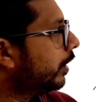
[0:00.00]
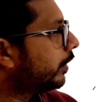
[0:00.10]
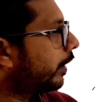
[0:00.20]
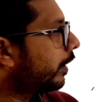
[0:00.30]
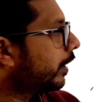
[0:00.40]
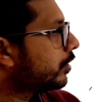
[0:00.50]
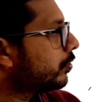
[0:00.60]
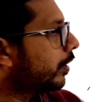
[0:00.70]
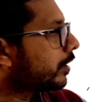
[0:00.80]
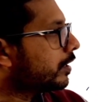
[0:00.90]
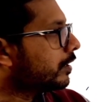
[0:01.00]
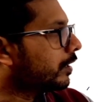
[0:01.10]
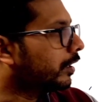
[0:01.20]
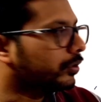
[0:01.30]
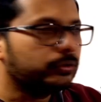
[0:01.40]
3 raised to x is
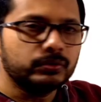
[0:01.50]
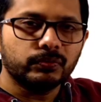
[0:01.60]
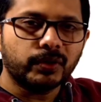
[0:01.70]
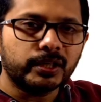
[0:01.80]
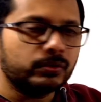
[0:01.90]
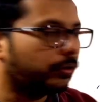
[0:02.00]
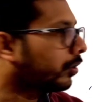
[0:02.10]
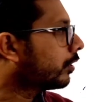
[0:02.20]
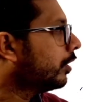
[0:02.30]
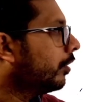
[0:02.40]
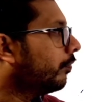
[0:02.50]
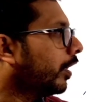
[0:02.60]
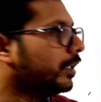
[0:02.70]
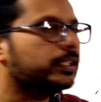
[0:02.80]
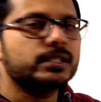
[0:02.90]
equal to y, or y
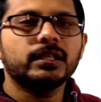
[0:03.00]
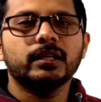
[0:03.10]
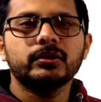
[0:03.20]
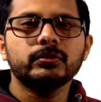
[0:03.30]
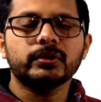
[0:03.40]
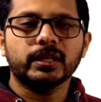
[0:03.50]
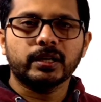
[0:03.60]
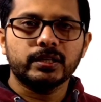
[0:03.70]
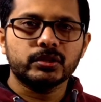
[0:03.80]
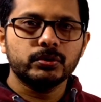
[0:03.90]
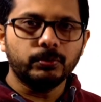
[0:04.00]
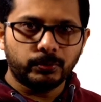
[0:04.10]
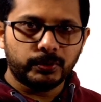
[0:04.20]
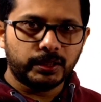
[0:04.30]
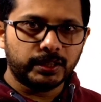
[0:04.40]
is equal to 3 raised to
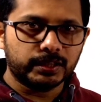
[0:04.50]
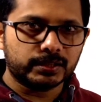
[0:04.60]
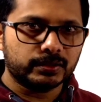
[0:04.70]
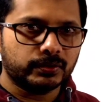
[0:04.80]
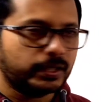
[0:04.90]
x.